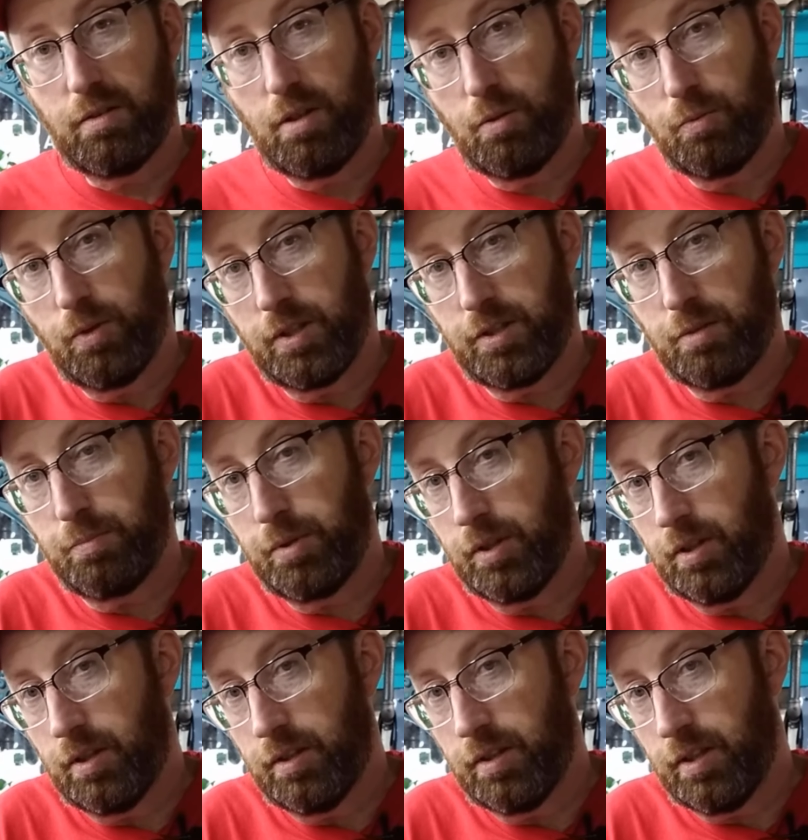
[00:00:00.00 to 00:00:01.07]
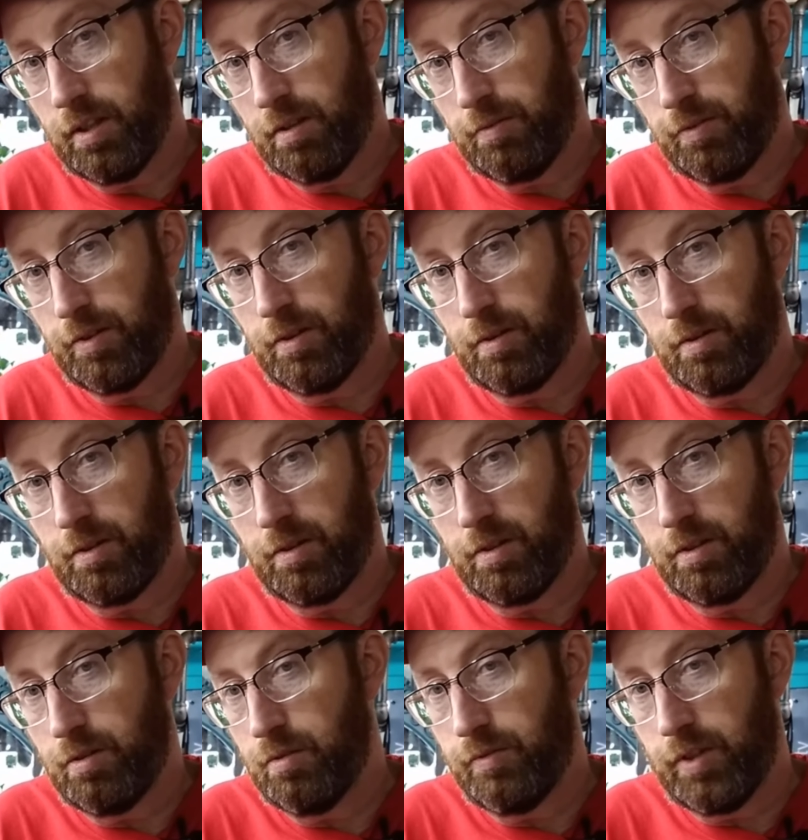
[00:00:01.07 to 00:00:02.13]
what to put on there for
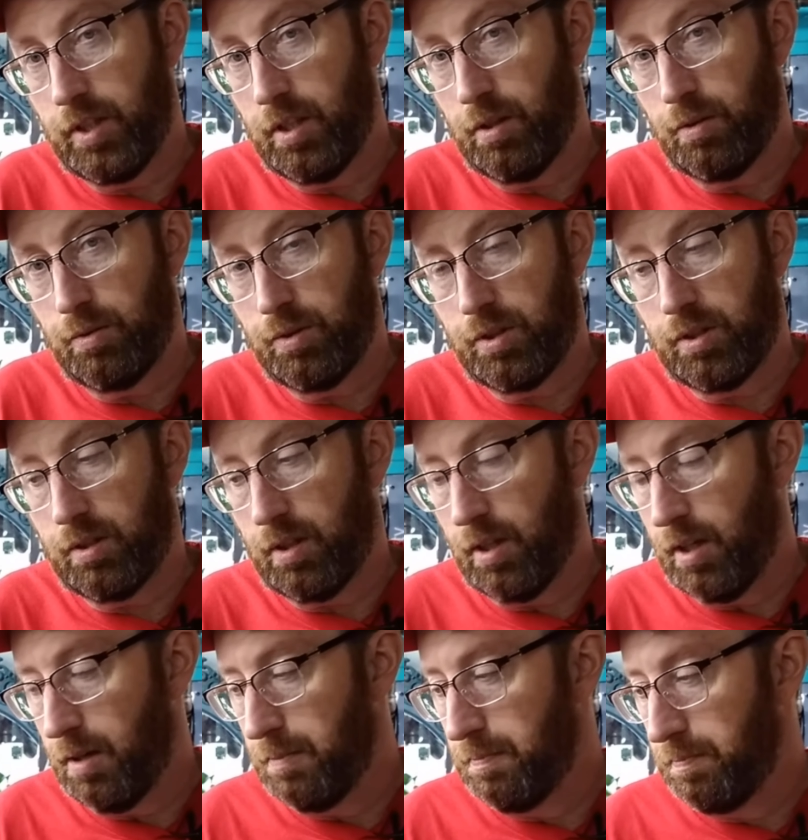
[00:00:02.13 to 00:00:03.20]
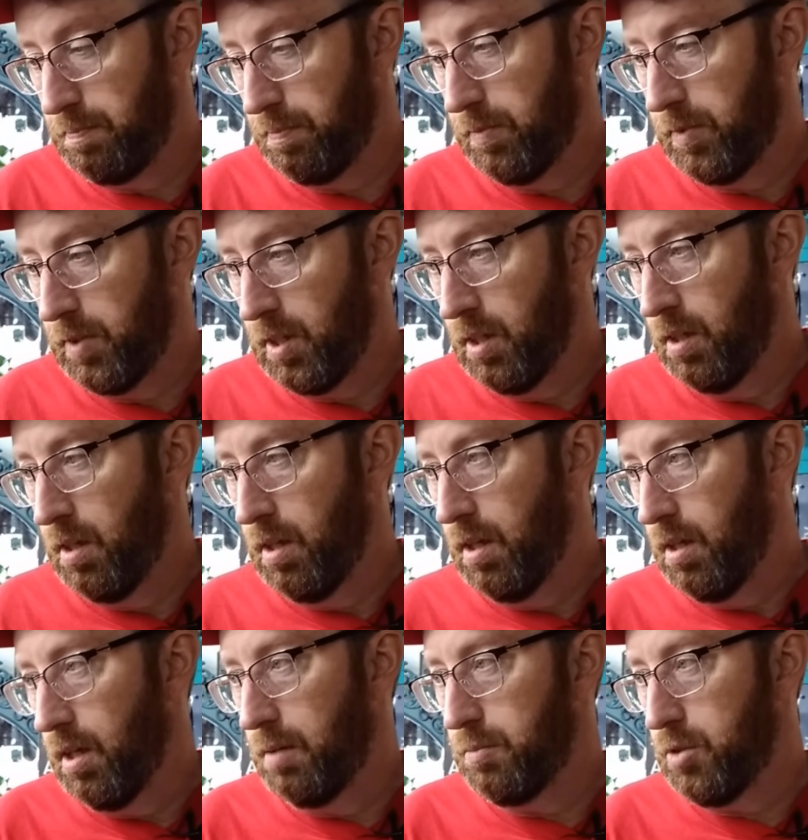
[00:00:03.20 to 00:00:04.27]
new videos.
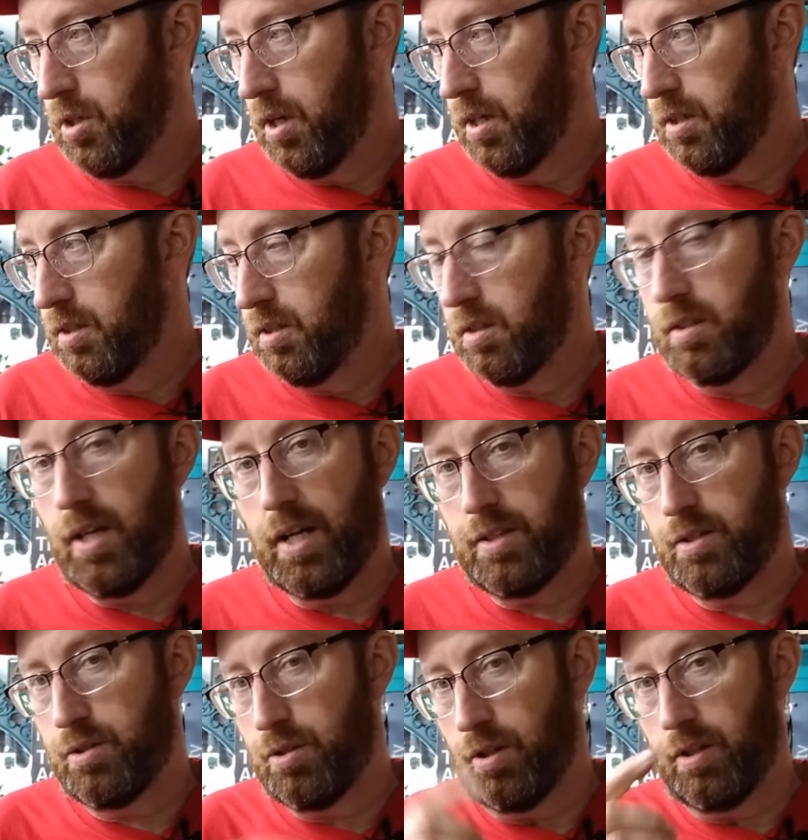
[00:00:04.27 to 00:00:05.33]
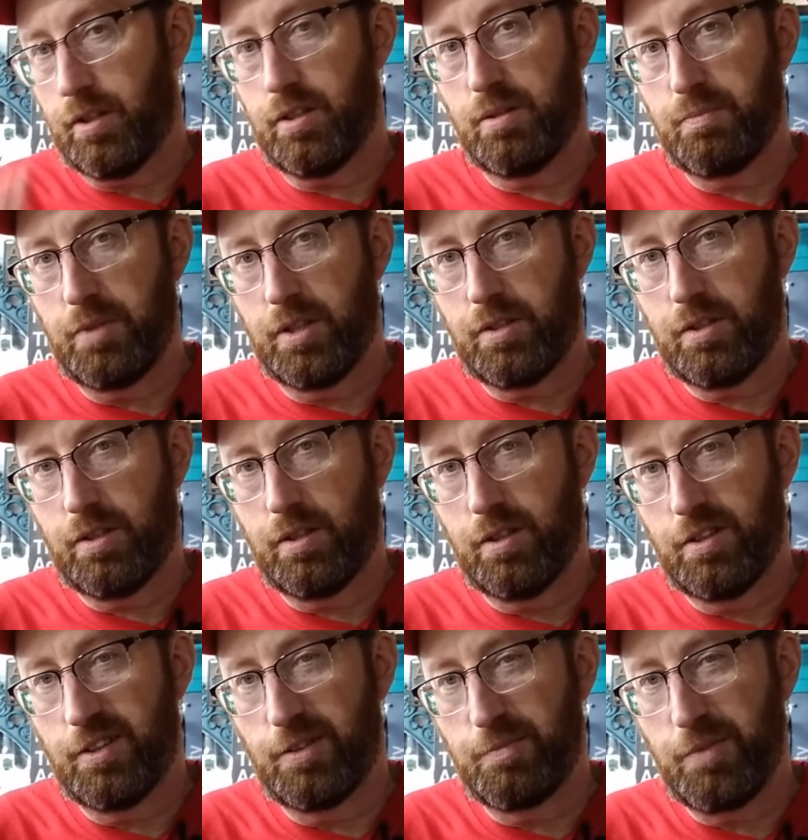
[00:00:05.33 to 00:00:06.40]
I'm trying not to talk as much
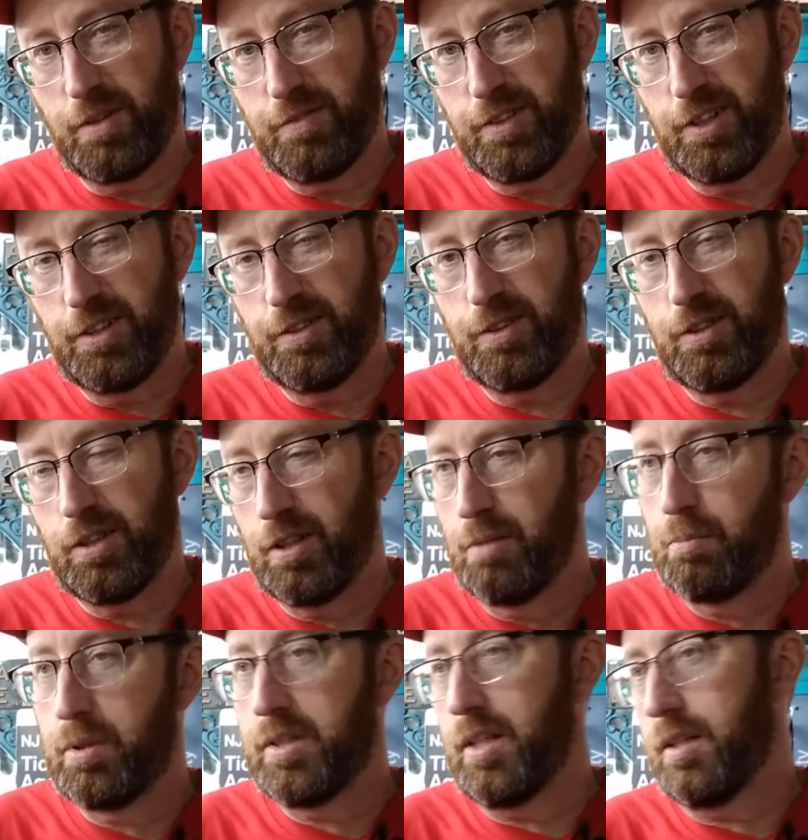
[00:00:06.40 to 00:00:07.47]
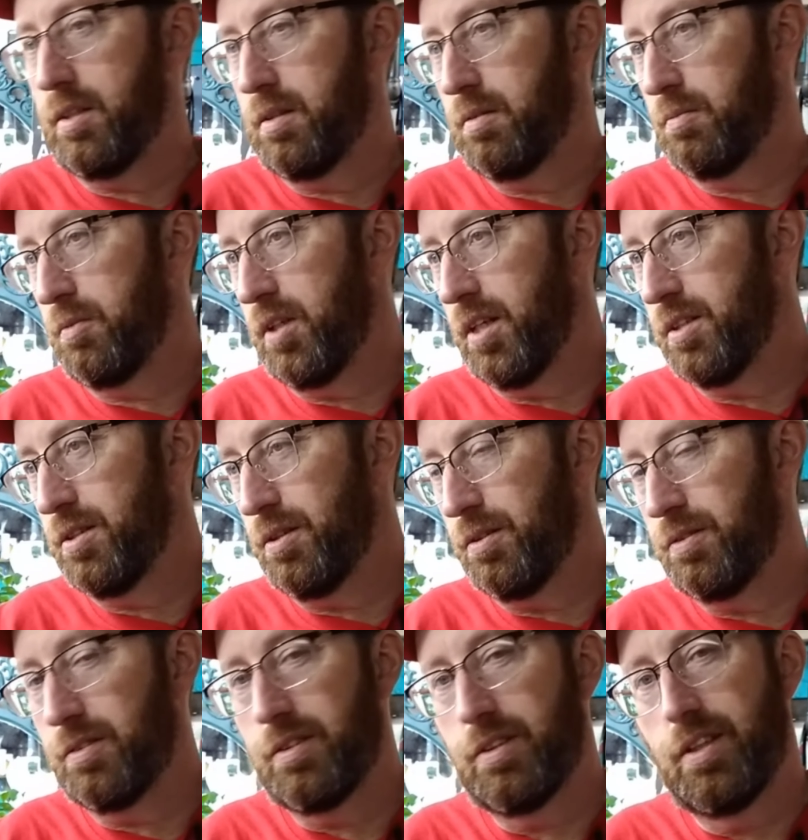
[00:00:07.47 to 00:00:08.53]
on my videos, but then when I
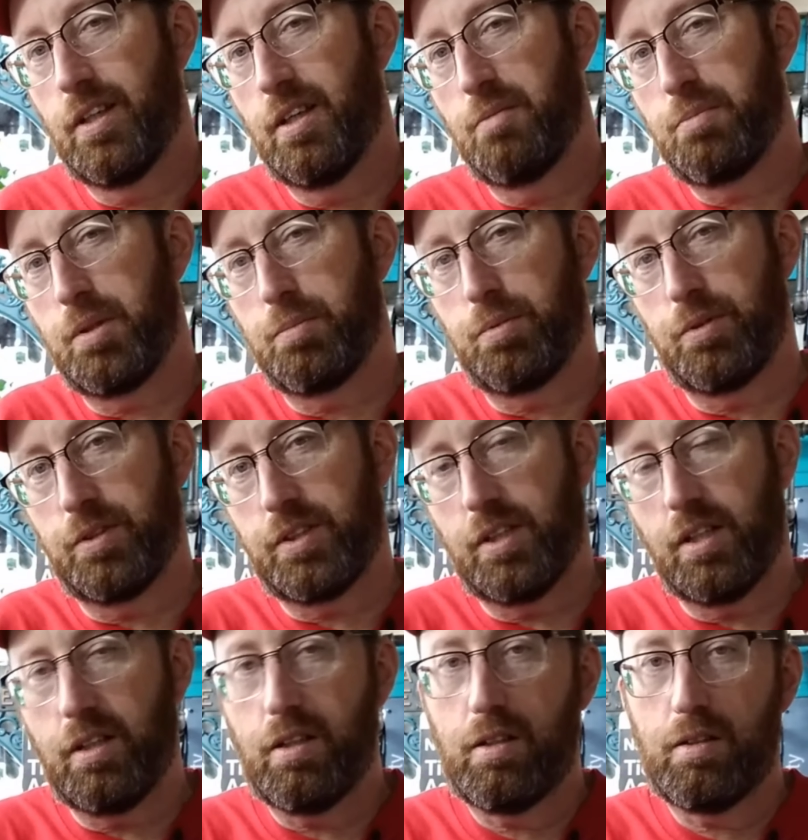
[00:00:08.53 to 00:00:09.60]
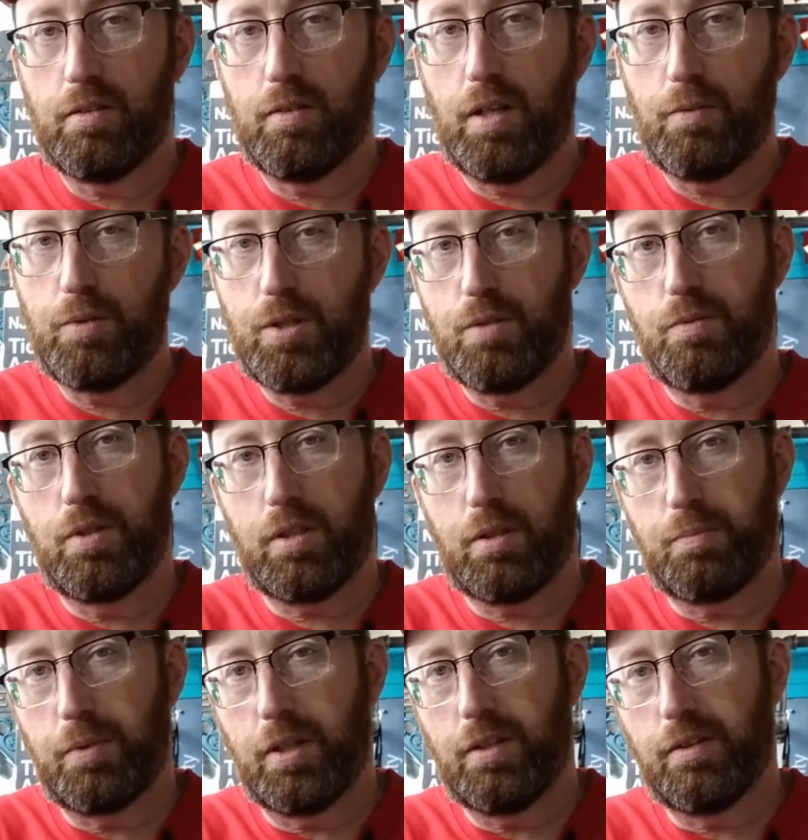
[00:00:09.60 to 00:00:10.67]
don't, people will say, "Oh, I wish you would
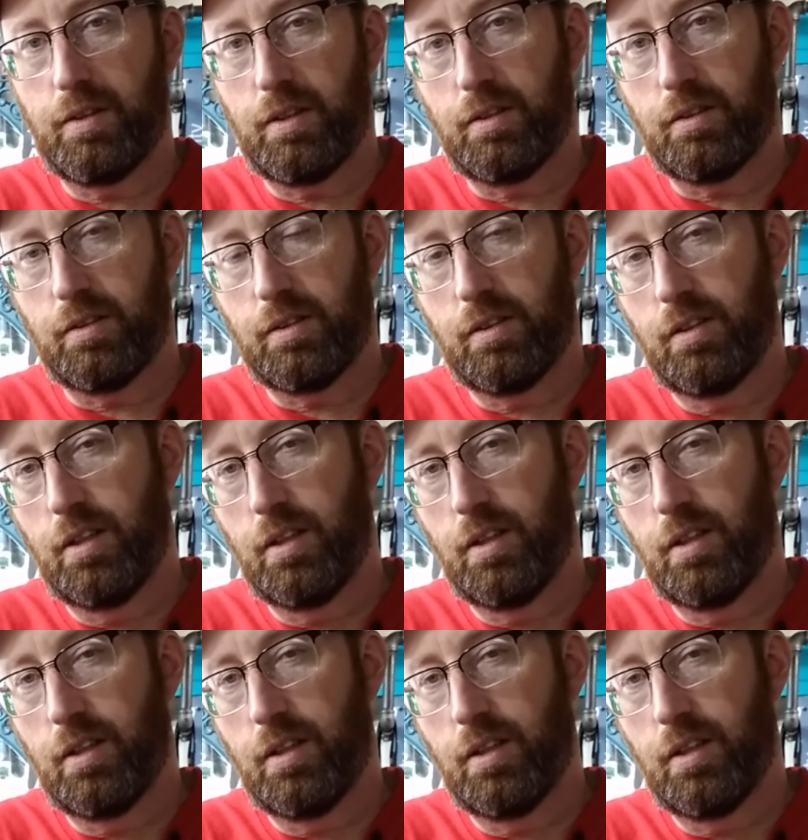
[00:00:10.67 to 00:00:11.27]
explain things."